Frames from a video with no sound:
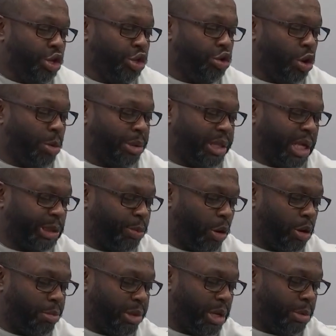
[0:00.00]
you know, but that's
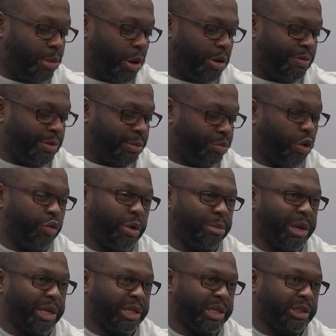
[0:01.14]
part of being part of a program
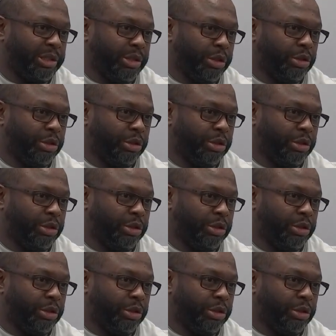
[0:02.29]
like this.